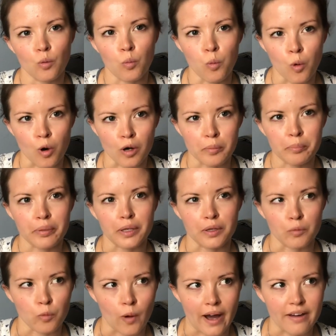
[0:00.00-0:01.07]
warp
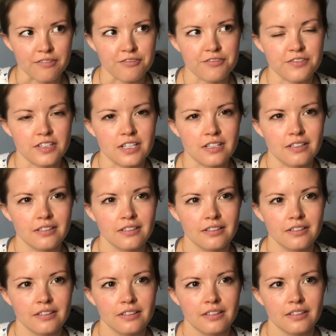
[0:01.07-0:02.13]
and weft
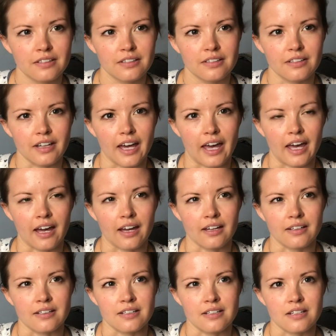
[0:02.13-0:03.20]

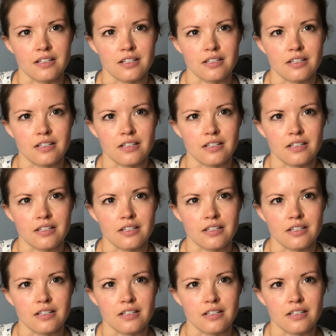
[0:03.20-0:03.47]
and